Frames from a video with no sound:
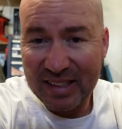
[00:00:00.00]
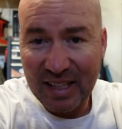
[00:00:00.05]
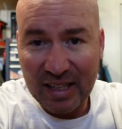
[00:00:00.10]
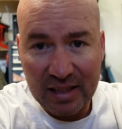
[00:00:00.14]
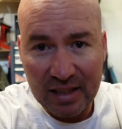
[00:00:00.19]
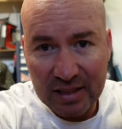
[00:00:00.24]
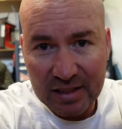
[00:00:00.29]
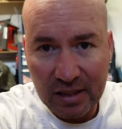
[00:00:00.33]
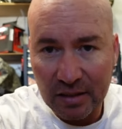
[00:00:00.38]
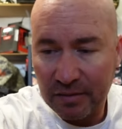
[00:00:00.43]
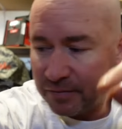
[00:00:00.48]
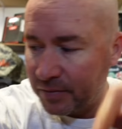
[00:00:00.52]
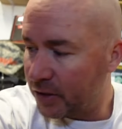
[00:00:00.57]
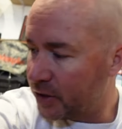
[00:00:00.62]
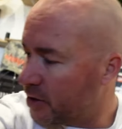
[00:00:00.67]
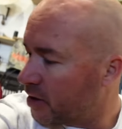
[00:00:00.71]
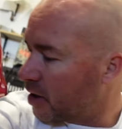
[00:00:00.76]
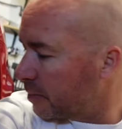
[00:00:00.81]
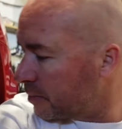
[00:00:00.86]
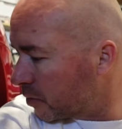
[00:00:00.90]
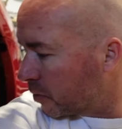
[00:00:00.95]
get this thing
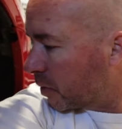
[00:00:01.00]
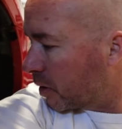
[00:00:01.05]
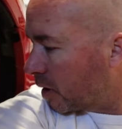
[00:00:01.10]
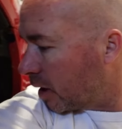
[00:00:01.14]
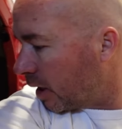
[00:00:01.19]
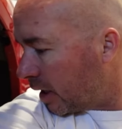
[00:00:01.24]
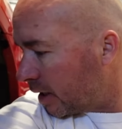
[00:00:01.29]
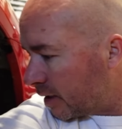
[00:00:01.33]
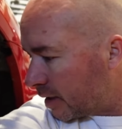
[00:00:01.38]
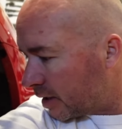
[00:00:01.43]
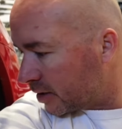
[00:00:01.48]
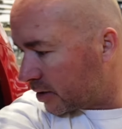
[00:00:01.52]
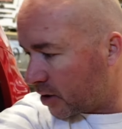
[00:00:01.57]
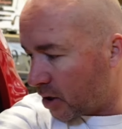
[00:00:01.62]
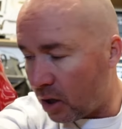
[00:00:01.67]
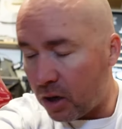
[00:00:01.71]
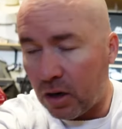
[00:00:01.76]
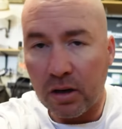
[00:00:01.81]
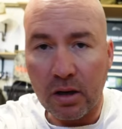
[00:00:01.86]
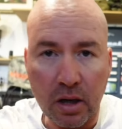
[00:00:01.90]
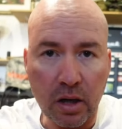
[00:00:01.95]
finished up so we can get this
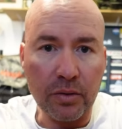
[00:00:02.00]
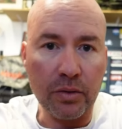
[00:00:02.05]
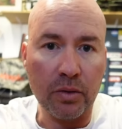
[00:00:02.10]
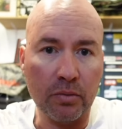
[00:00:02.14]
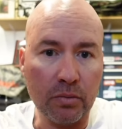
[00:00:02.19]
car on the